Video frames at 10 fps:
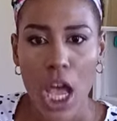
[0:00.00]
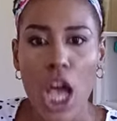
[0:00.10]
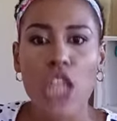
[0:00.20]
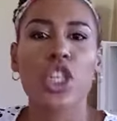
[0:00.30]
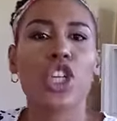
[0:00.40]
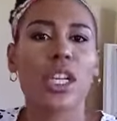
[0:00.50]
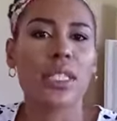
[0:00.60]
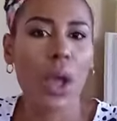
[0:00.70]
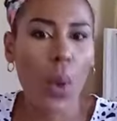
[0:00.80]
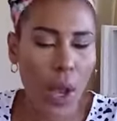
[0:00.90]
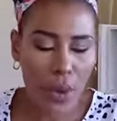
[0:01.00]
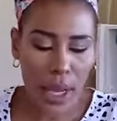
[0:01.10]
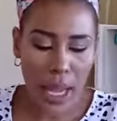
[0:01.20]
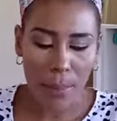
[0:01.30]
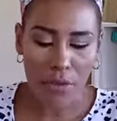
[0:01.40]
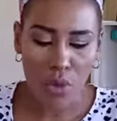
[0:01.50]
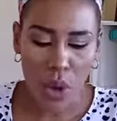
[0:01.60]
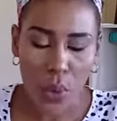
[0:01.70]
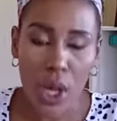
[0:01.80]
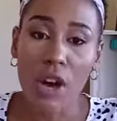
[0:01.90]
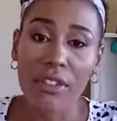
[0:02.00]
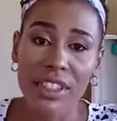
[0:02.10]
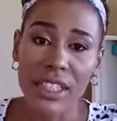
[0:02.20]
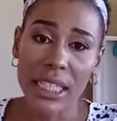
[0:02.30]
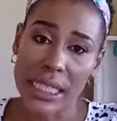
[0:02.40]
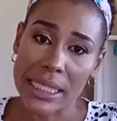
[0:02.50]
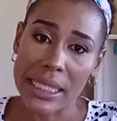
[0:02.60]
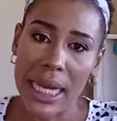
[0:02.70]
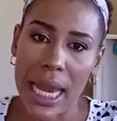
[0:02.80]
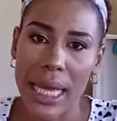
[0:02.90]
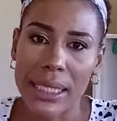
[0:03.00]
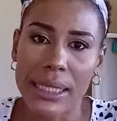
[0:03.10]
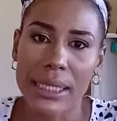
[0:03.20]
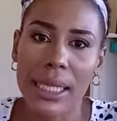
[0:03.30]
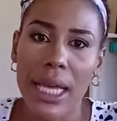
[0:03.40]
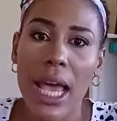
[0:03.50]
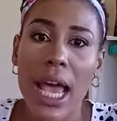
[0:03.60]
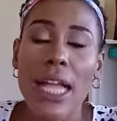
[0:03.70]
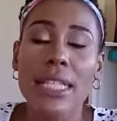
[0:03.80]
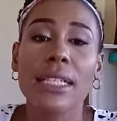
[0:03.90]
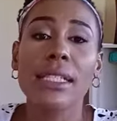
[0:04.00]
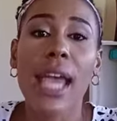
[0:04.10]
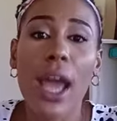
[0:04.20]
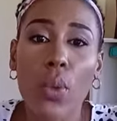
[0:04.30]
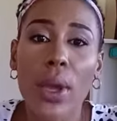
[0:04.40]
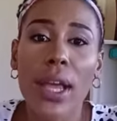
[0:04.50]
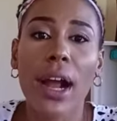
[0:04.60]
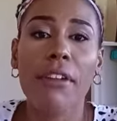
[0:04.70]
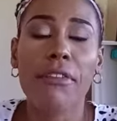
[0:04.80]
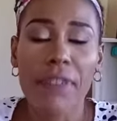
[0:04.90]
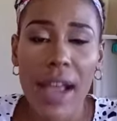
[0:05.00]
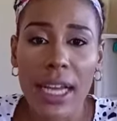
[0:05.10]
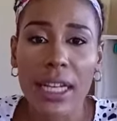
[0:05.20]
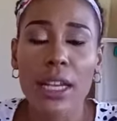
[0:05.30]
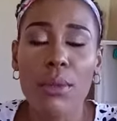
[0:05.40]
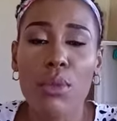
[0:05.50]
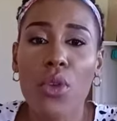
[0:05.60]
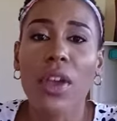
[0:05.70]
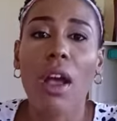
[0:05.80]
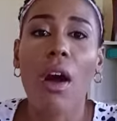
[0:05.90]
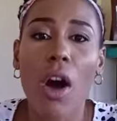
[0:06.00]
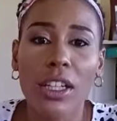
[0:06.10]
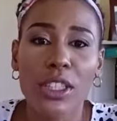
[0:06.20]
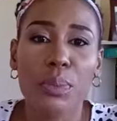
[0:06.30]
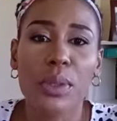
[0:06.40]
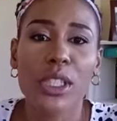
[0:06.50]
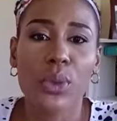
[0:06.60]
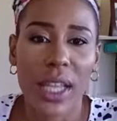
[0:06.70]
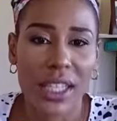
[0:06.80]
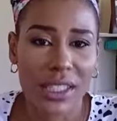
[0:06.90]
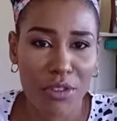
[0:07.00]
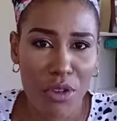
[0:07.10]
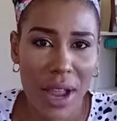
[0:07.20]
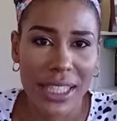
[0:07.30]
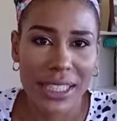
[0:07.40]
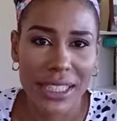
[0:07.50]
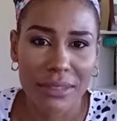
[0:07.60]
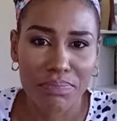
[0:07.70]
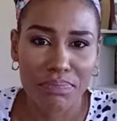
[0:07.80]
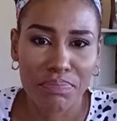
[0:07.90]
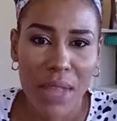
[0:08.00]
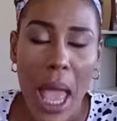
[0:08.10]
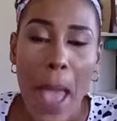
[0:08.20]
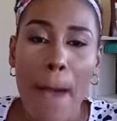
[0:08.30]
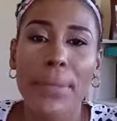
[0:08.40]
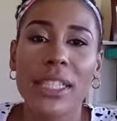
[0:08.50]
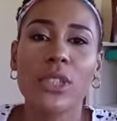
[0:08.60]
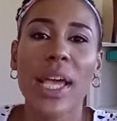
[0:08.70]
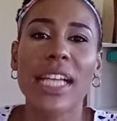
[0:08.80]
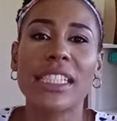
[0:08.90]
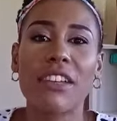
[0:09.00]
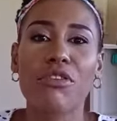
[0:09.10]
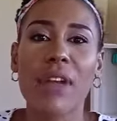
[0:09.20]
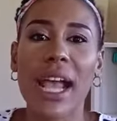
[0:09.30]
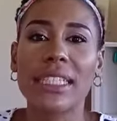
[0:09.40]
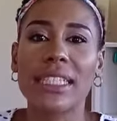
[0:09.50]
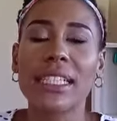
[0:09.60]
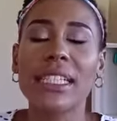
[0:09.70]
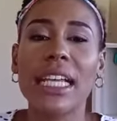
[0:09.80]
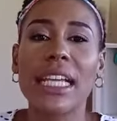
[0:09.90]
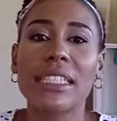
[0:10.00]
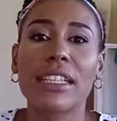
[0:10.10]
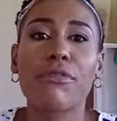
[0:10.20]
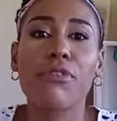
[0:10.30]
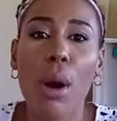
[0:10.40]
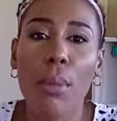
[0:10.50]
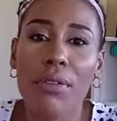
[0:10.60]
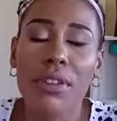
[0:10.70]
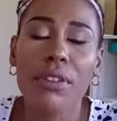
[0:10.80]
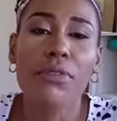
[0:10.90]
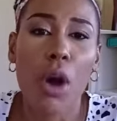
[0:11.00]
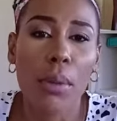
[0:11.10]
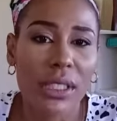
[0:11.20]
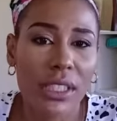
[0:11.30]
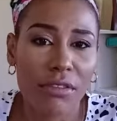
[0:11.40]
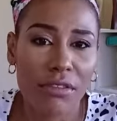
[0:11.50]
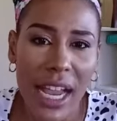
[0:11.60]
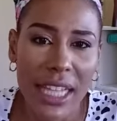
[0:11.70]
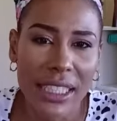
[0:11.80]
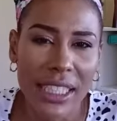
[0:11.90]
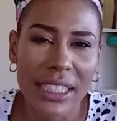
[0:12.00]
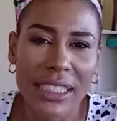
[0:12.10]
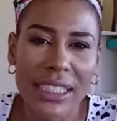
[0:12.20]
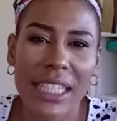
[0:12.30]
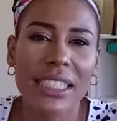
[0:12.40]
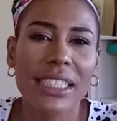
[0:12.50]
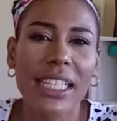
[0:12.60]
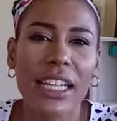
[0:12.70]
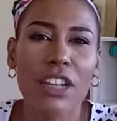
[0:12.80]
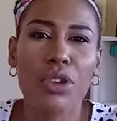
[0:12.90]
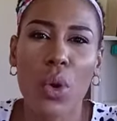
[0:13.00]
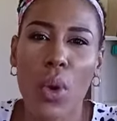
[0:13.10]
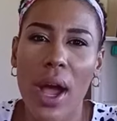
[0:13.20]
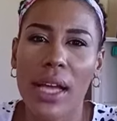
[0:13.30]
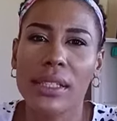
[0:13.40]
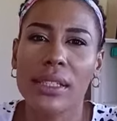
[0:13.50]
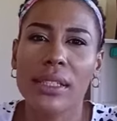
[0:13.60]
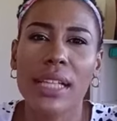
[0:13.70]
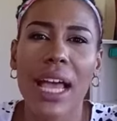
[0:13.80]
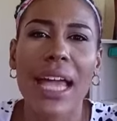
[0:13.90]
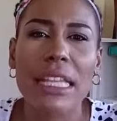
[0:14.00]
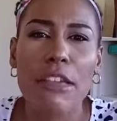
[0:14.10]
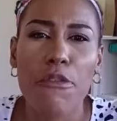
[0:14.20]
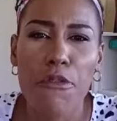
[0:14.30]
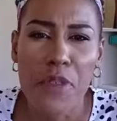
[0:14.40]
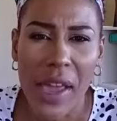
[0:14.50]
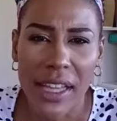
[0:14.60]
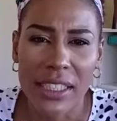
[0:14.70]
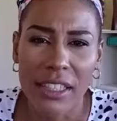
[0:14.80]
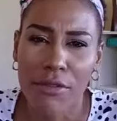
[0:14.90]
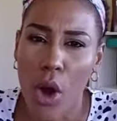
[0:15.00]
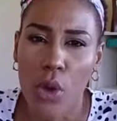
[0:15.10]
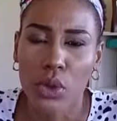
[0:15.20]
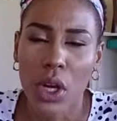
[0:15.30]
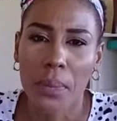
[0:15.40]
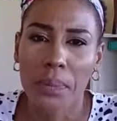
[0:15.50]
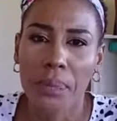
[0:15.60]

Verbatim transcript: So just a quick recap of what we covered in this class. Today we are finally moving on to persuasive writing. Persuasive writing is a form of informative writing that still requires an effective outcome.